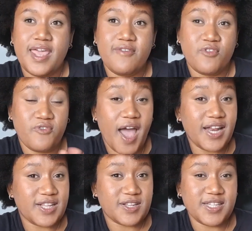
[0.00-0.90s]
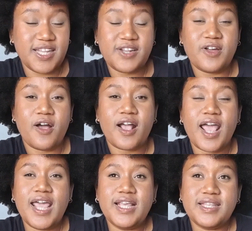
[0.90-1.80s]
if you find us on TikTok.
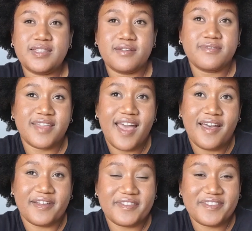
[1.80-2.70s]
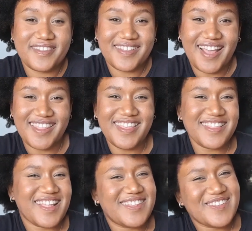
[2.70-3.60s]
So yeah, I
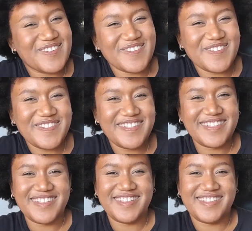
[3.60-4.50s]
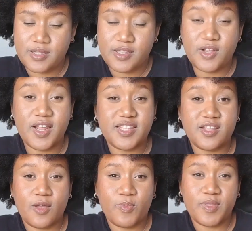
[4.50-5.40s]
think that's cool. So let's
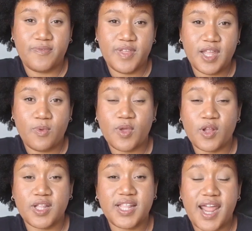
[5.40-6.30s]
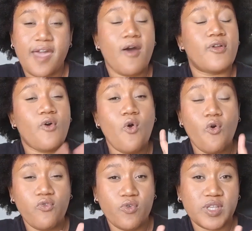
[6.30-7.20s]
start with the video. We're gonna try on
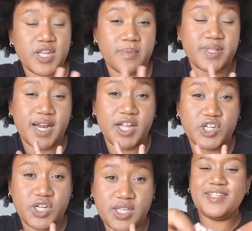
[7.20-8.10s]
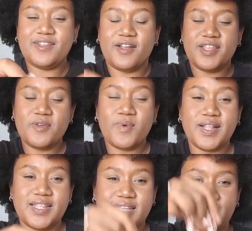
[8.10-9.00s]
all 4 Snip Scrunchies, starting
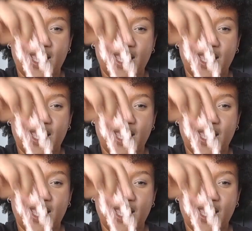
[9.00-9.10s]
with